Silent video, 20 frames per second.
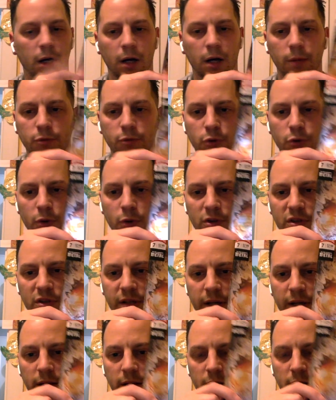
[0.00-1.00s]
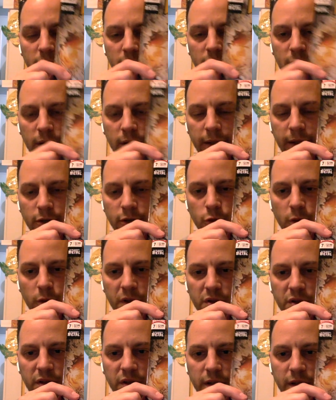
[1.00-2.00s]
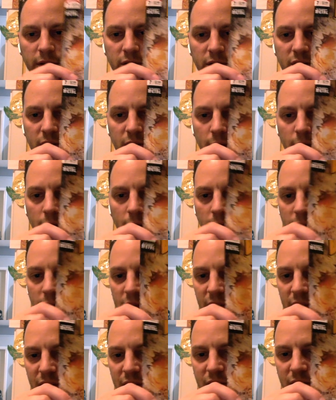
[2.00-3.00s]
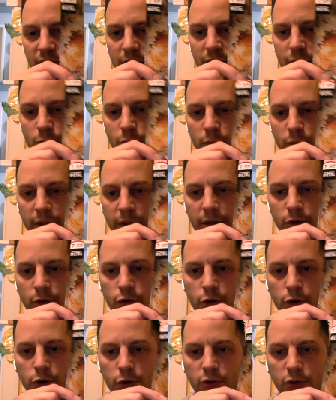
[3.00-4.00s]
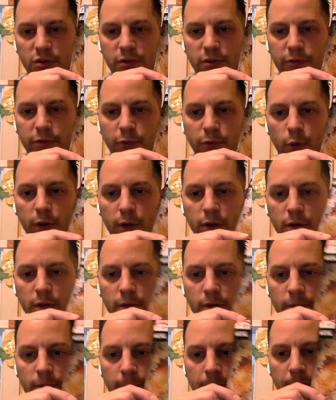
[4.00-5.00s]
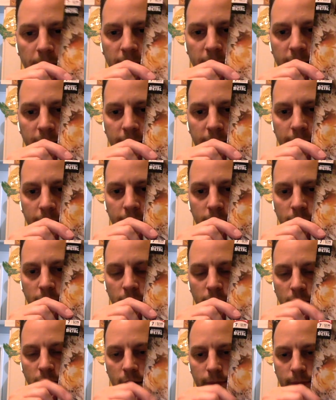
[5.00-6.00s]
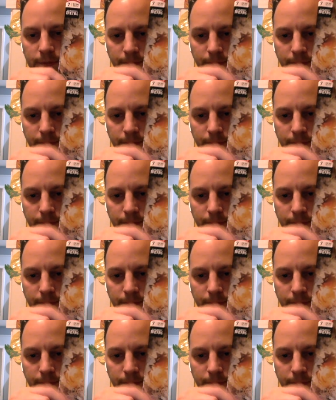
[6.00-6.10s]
Towards the end of the late 20-teens, DC reintroduced the foil, and